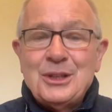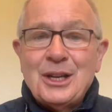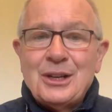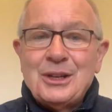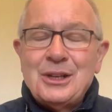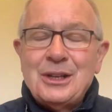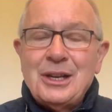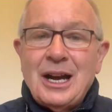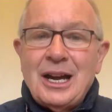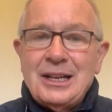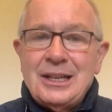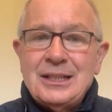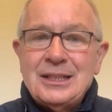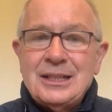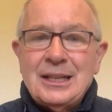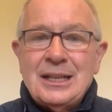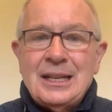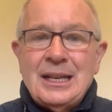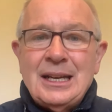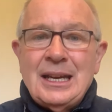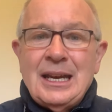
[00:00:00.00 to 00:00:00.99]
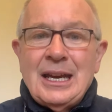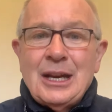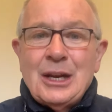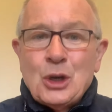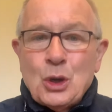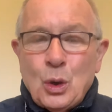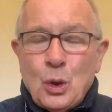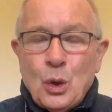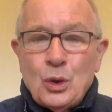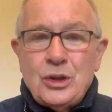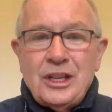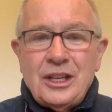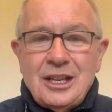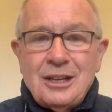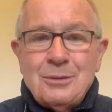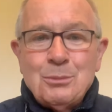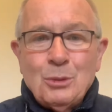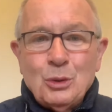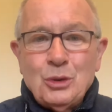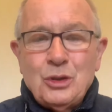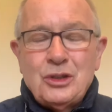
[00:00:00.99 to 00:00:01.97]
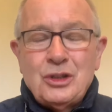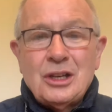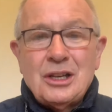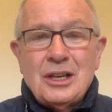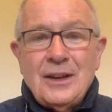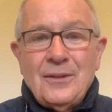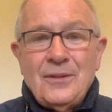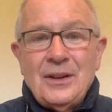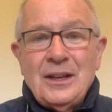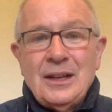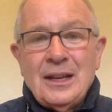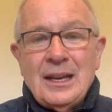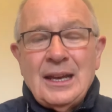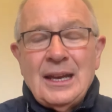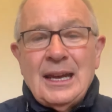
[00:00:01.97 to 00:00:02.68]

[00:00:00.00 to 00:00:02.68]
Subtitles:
are not quoted at Munster level.